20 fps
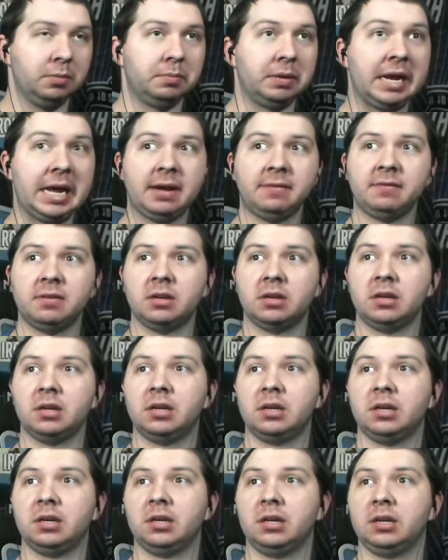but have a, a,
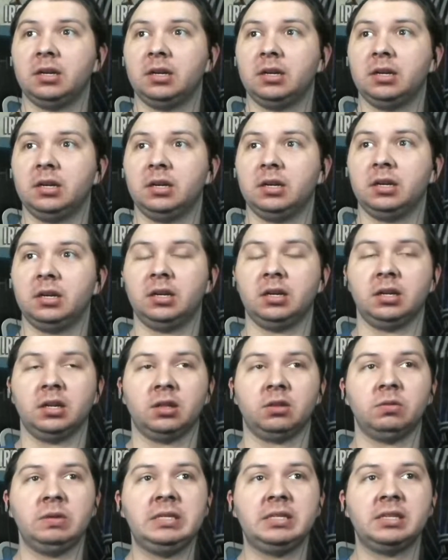a, a
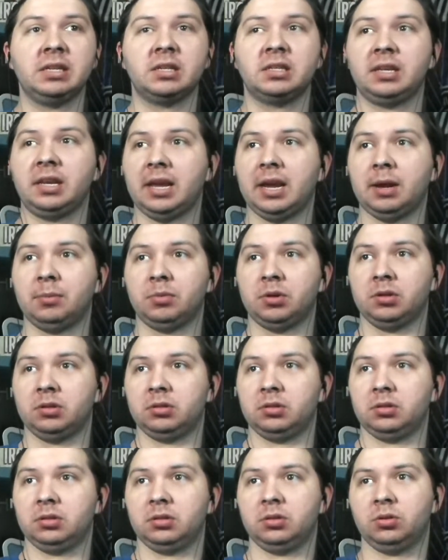360 camera
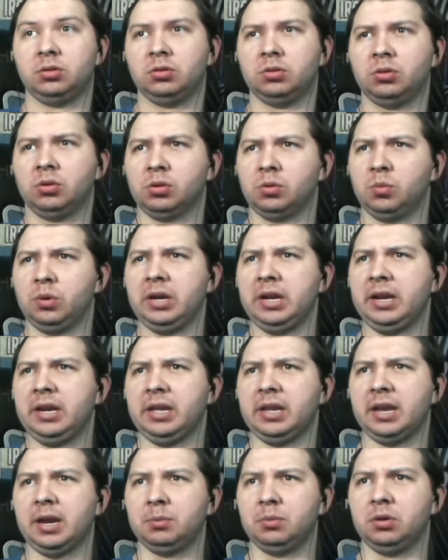or 180
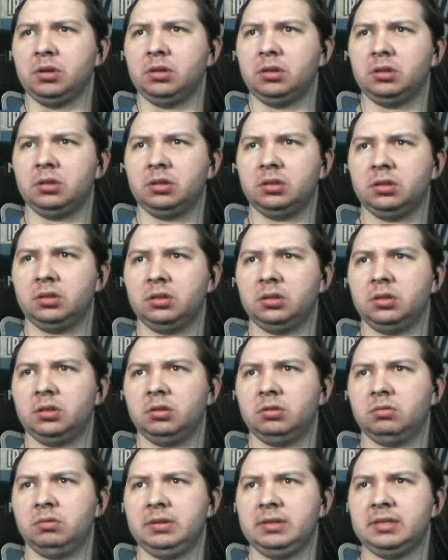camera,
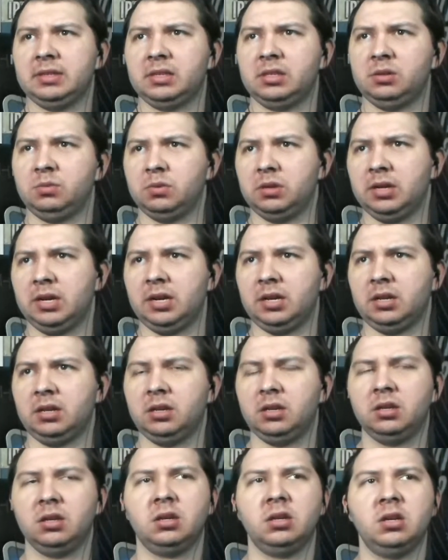360, 180,
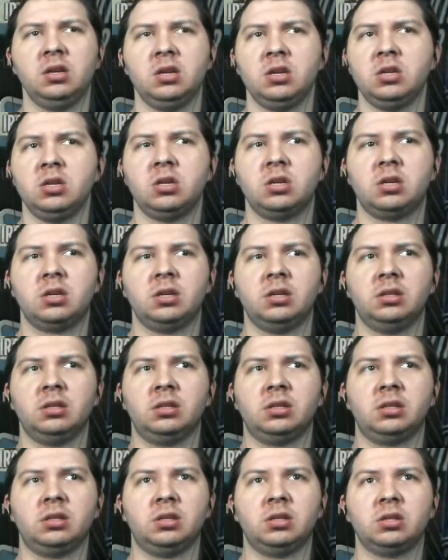
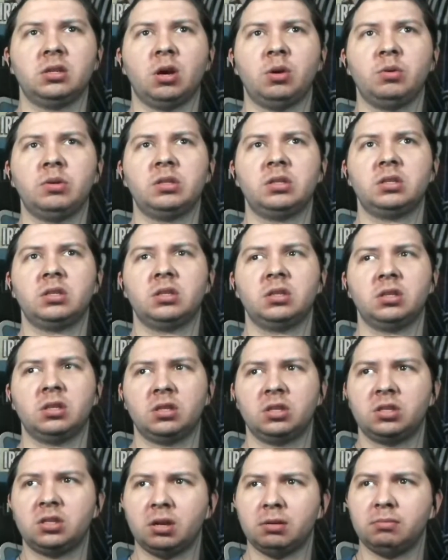because there's always
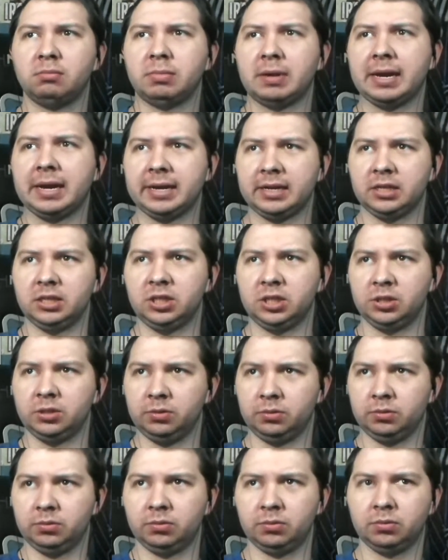something behind you,
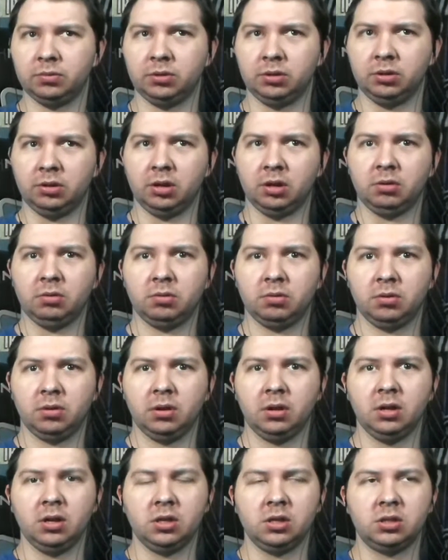you know?
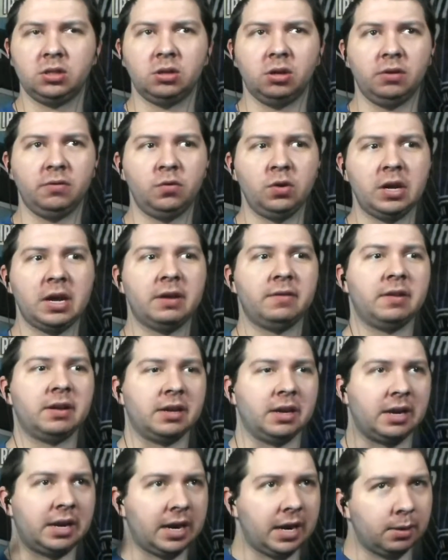So if you have like
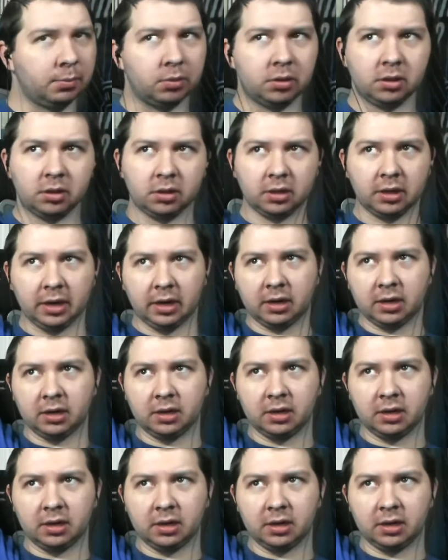a camera like